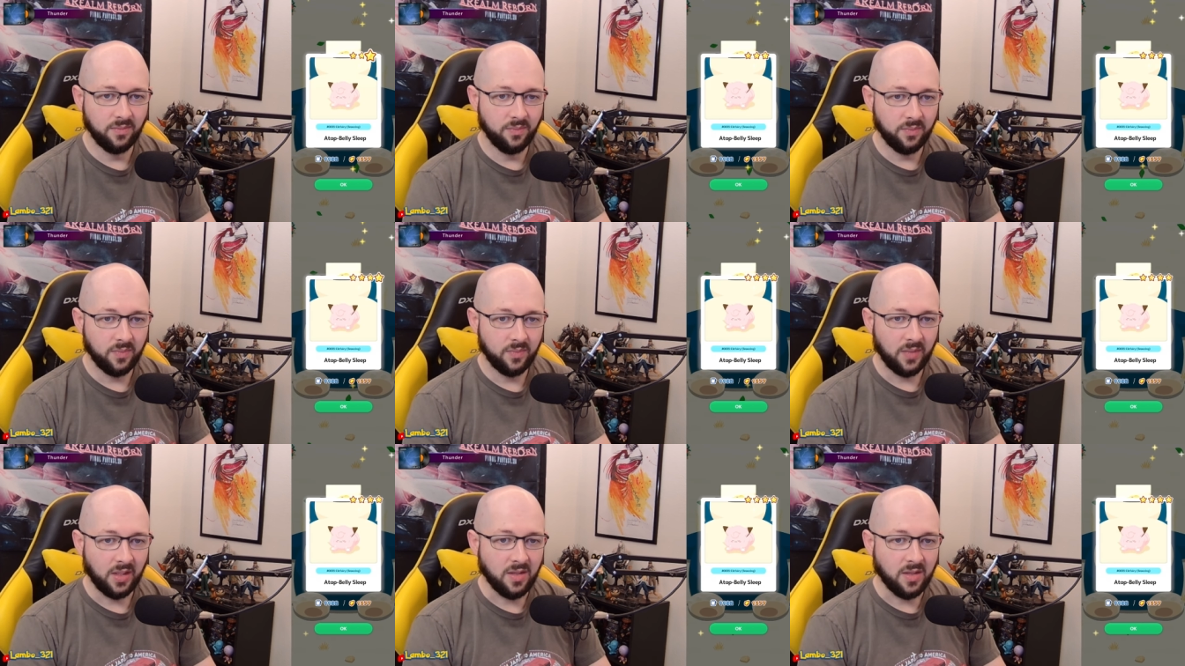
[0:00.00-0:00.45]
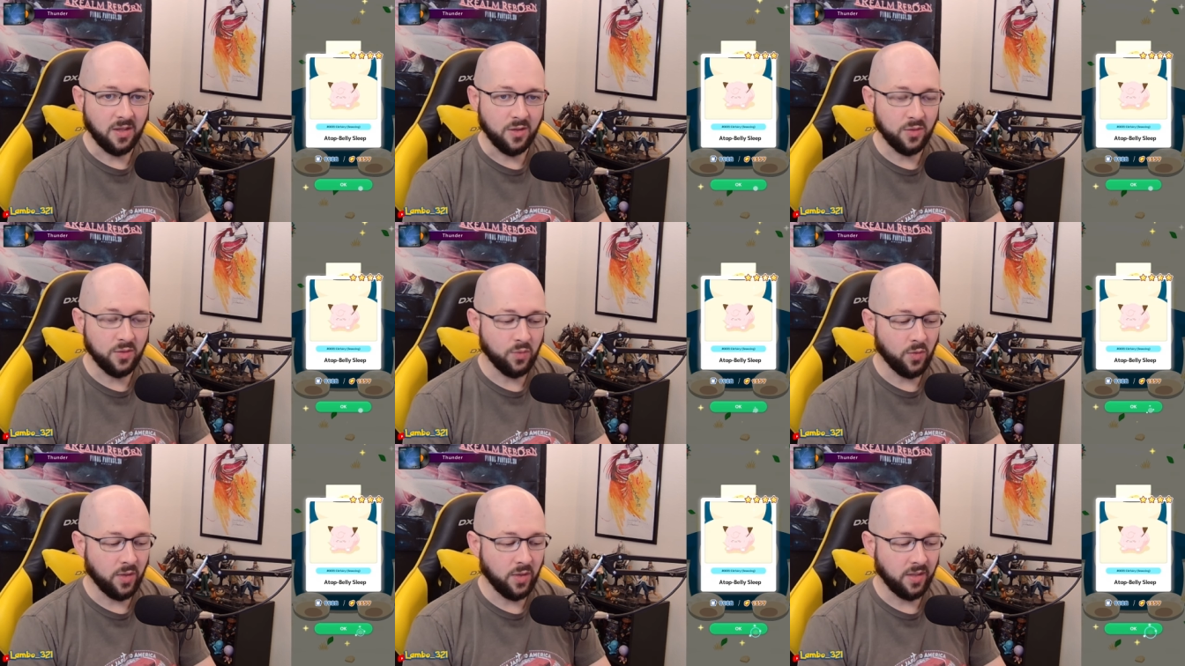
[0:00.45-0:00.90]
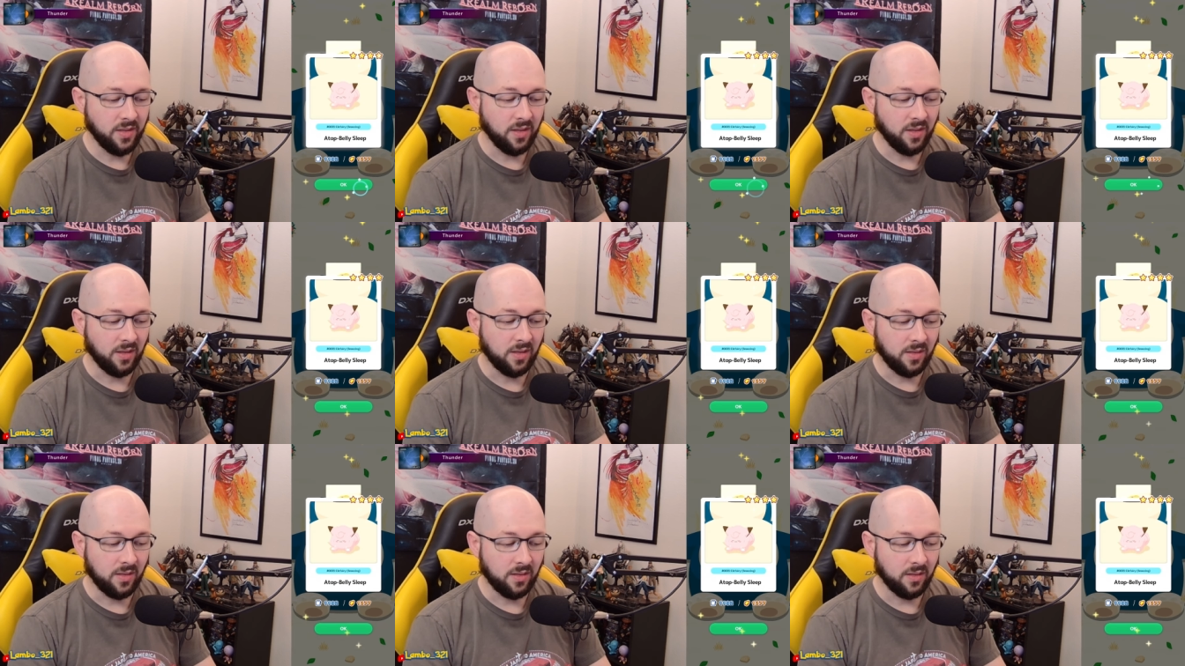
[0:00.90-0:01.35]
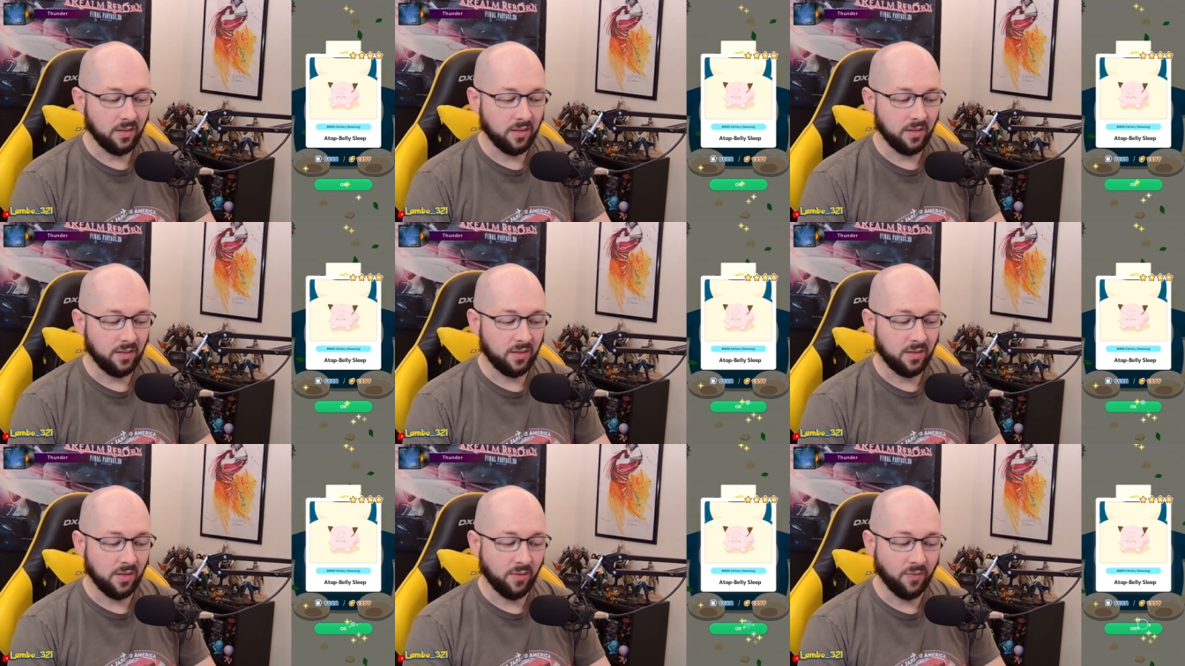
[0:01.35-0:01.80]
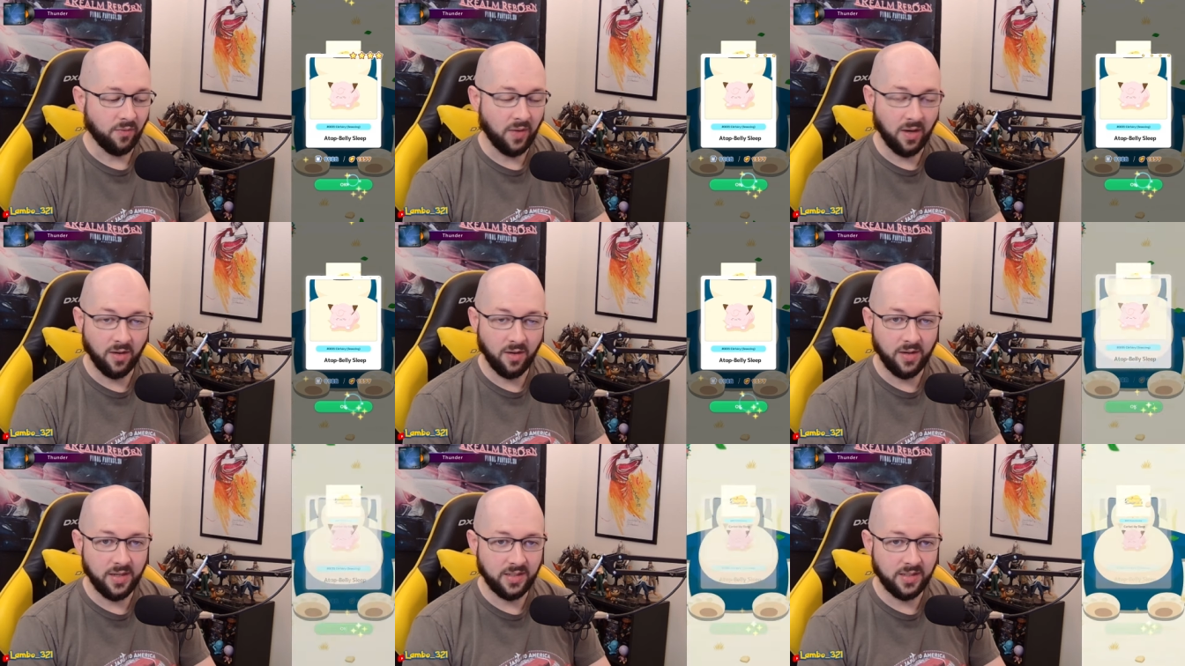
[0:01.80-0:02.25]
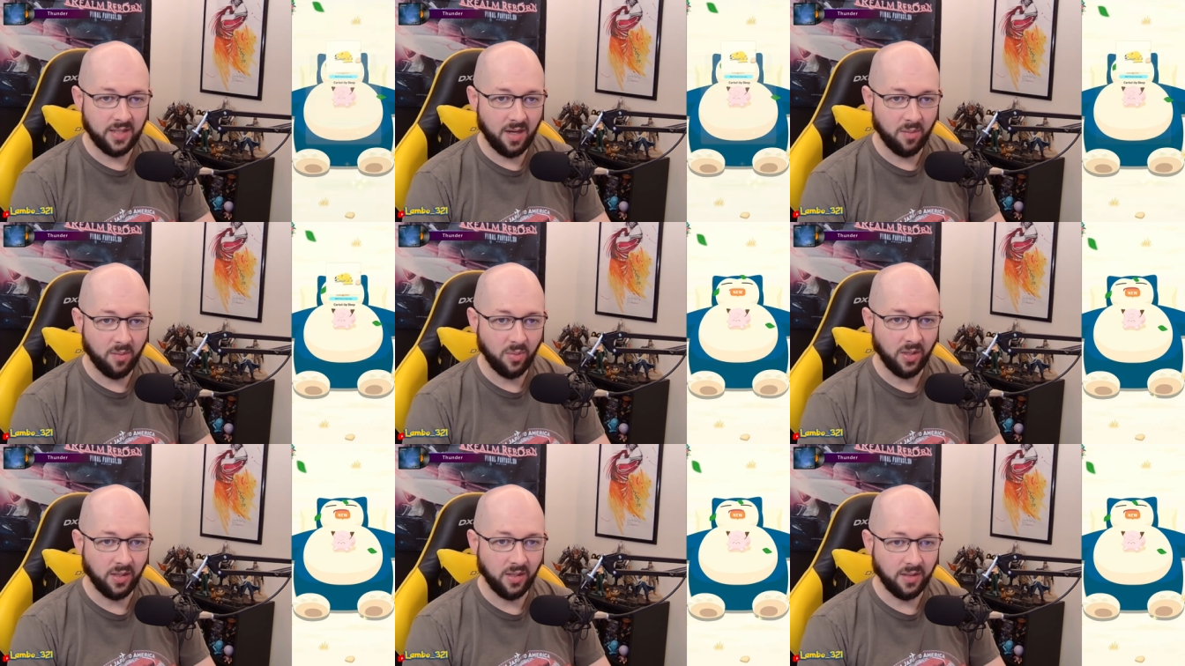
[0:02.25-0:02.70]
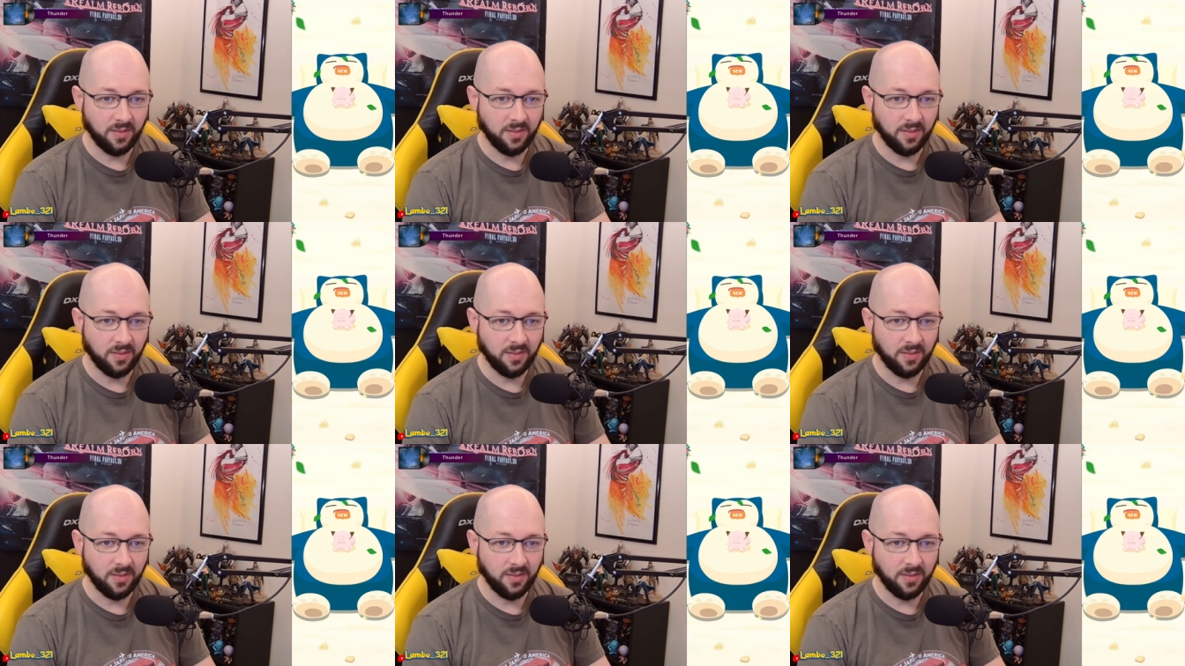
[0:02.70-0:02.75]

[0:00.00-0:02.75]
And there's one, a Clefairy, top belly.